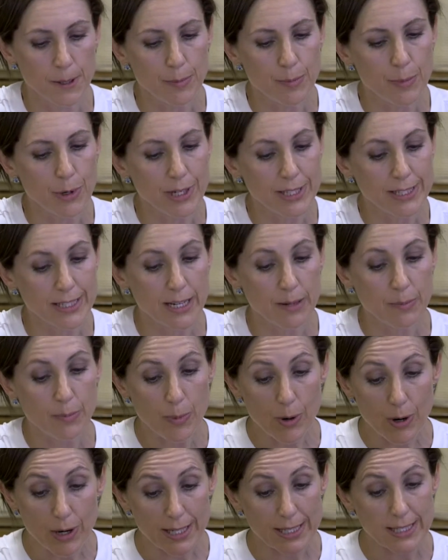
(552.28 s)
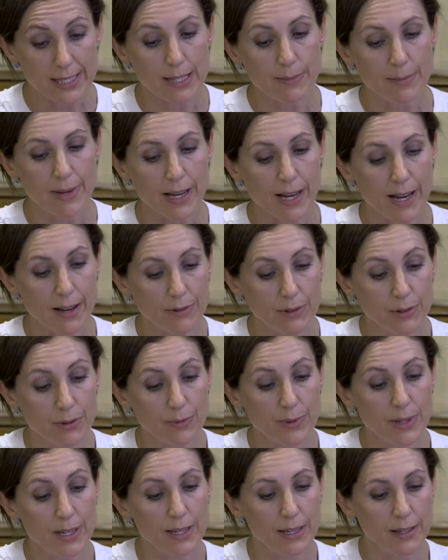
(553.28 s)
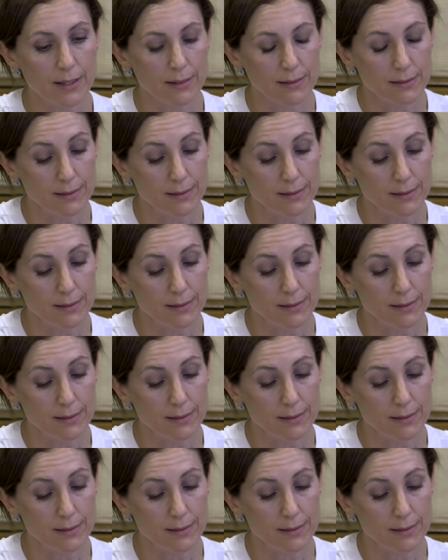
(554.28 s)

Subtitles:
Monetary policy may have to be